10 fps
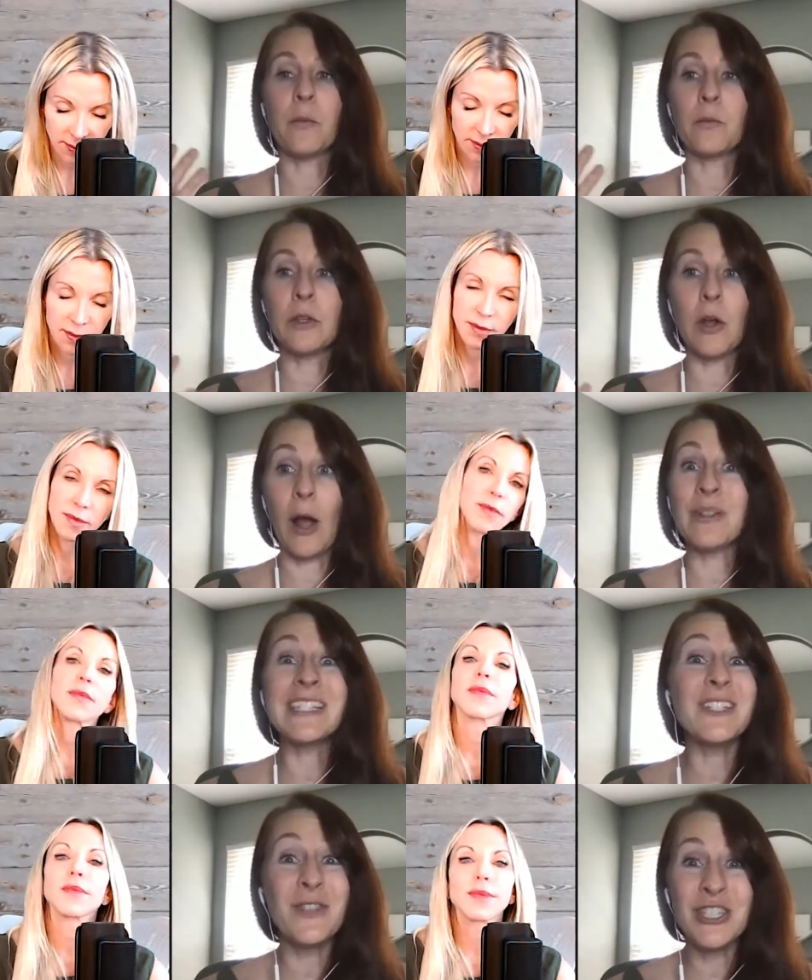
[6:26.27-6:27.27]
Speaker 1: you know, I
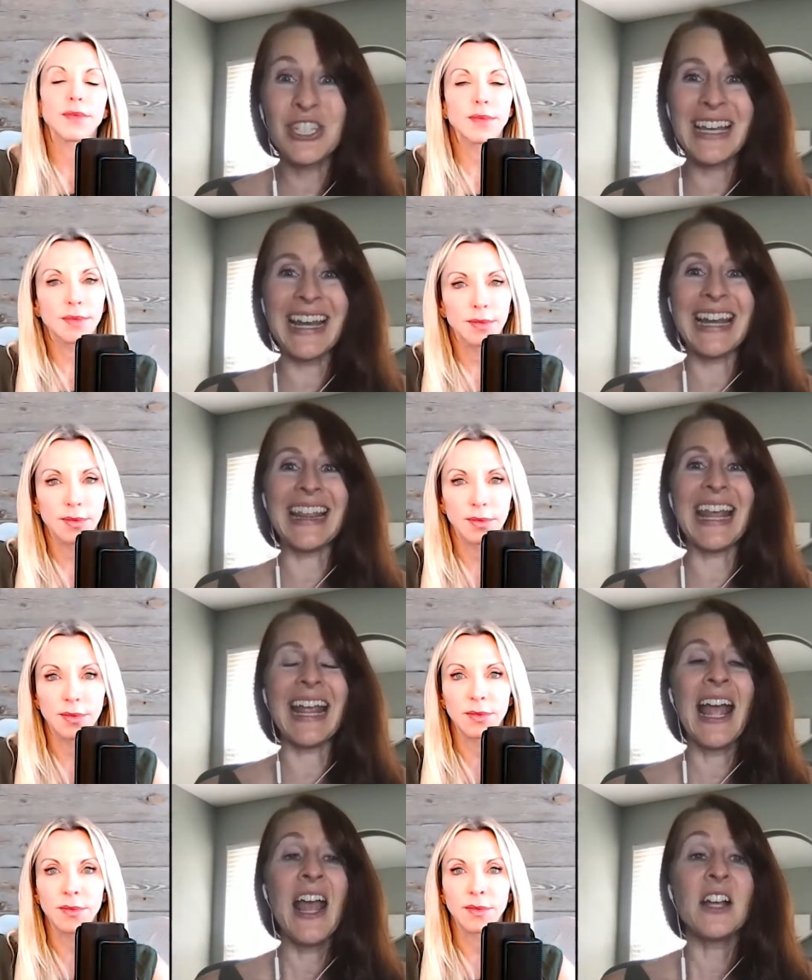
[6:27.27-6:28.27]
wasn't deficient in
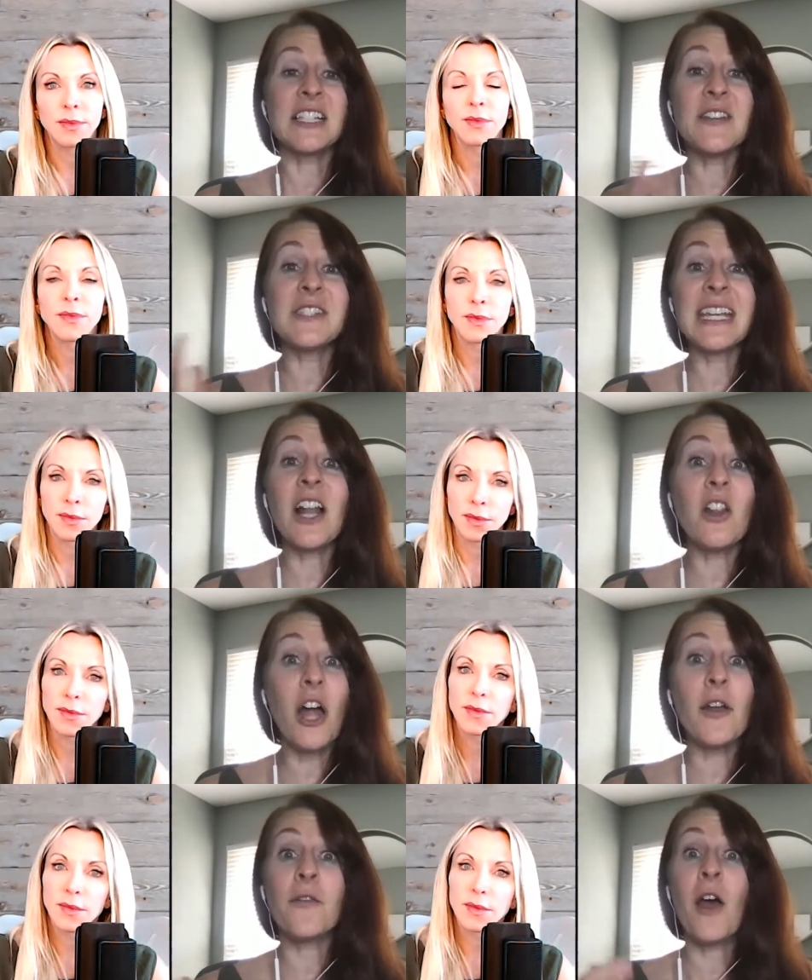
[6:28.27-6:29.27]
anything because I've seen a
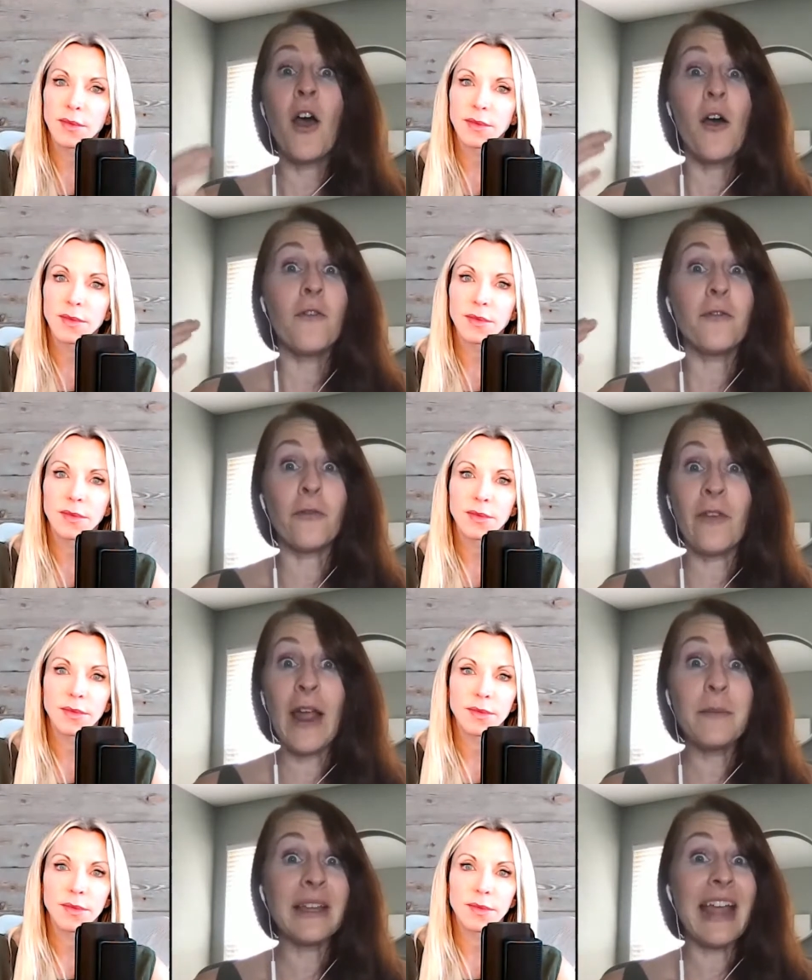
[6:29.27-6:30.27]
lot of
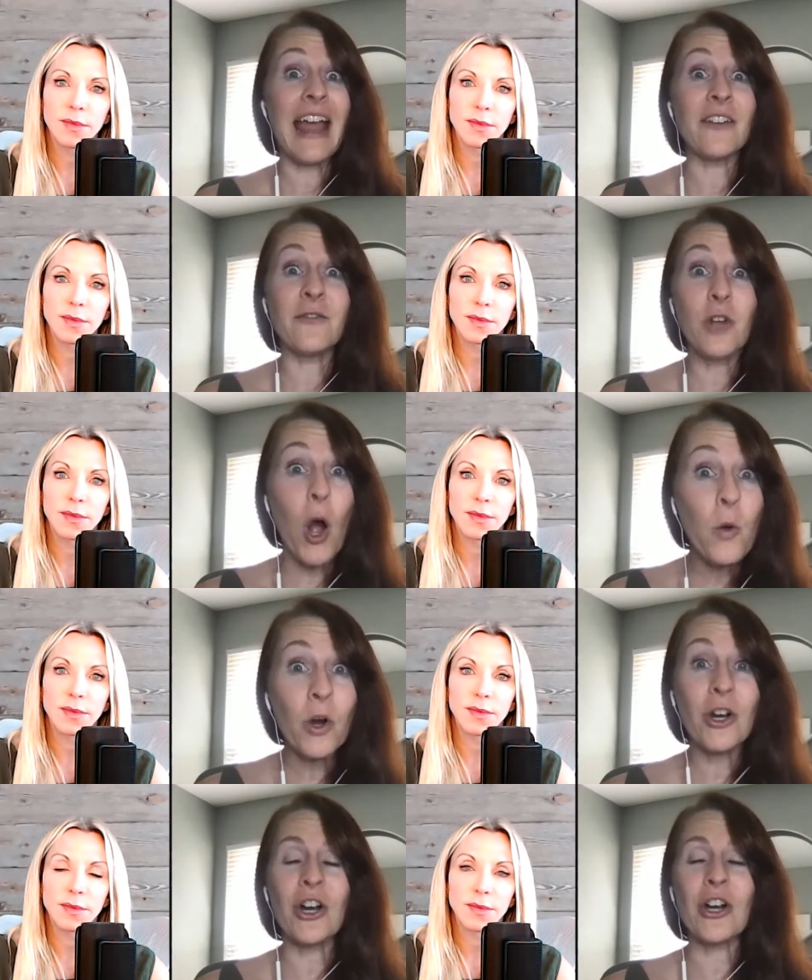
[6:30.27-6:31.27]
family and
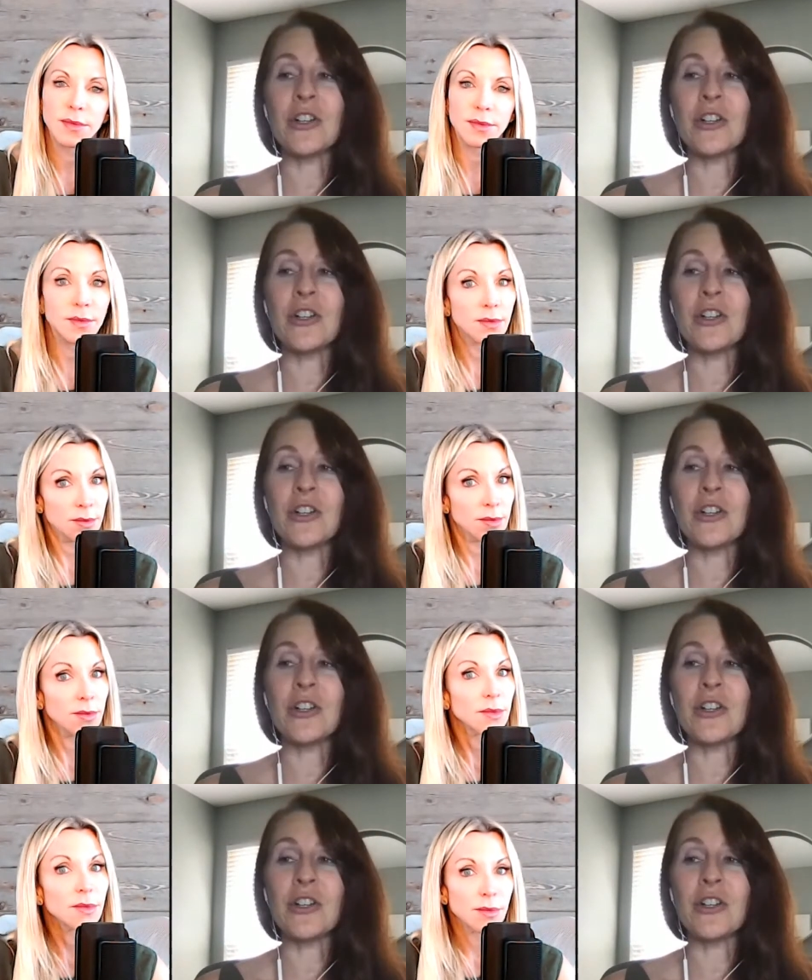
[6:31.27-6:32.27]
coworkers,
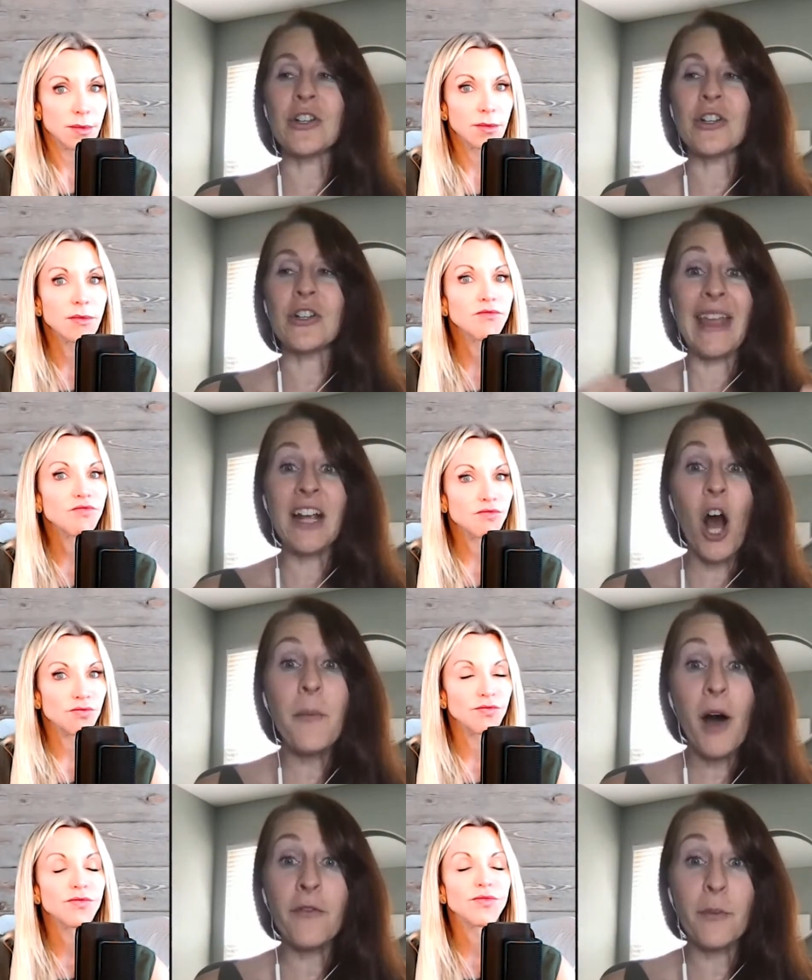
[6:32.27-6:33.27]
friends when they
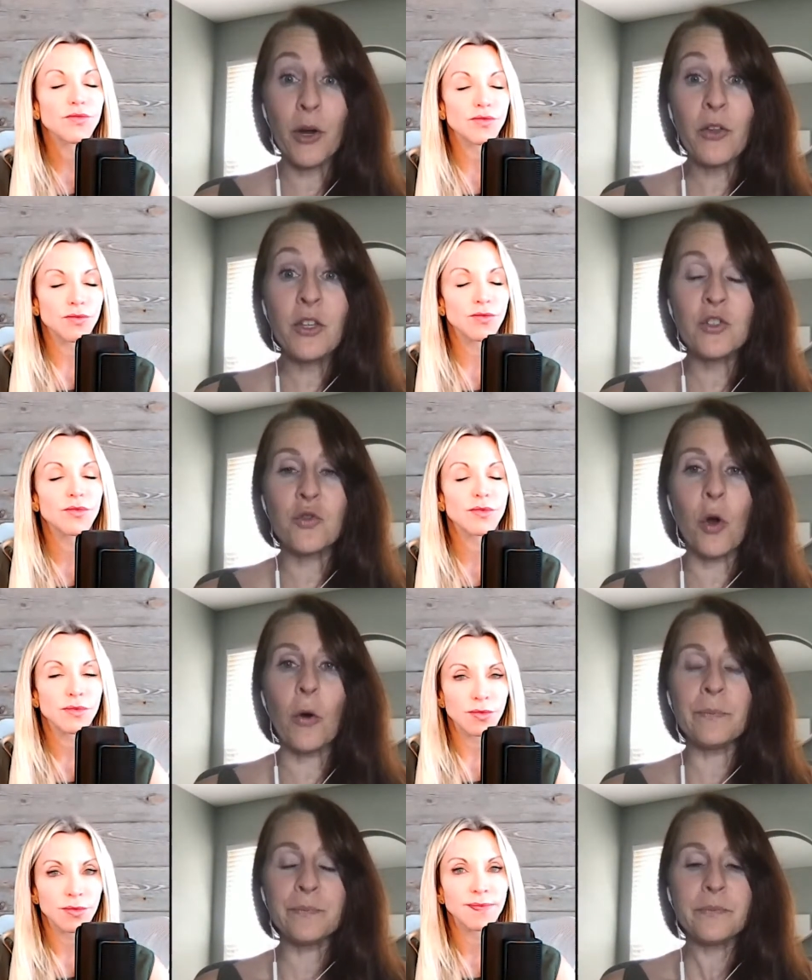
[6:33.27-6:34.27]
come off birth
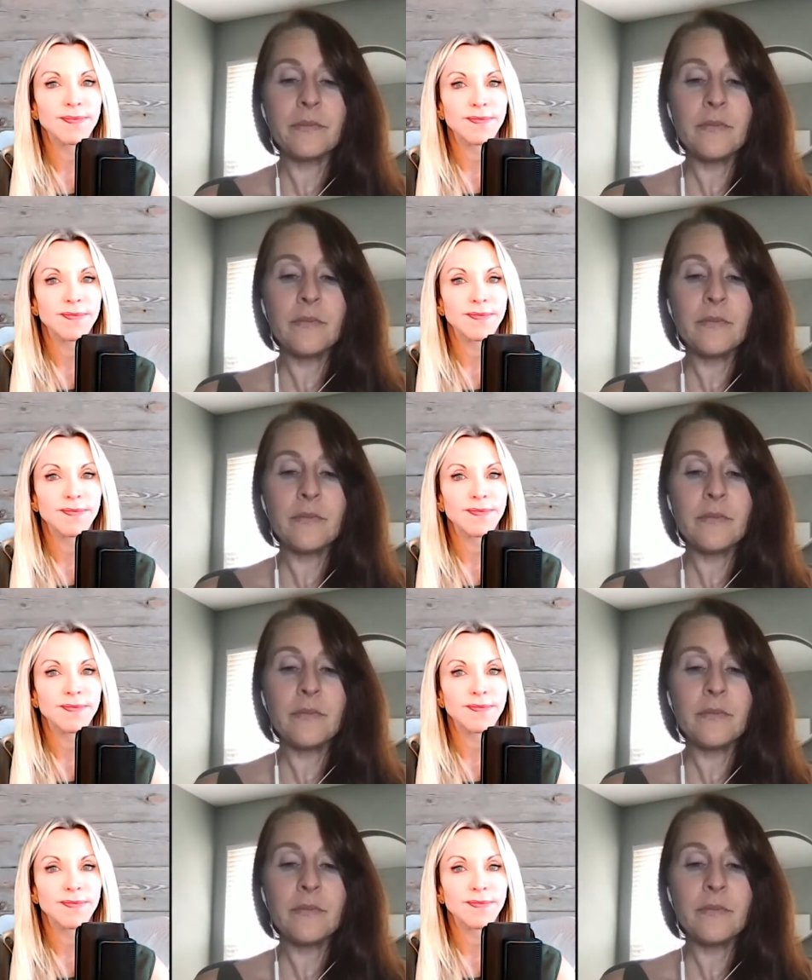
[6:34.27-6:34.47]
control,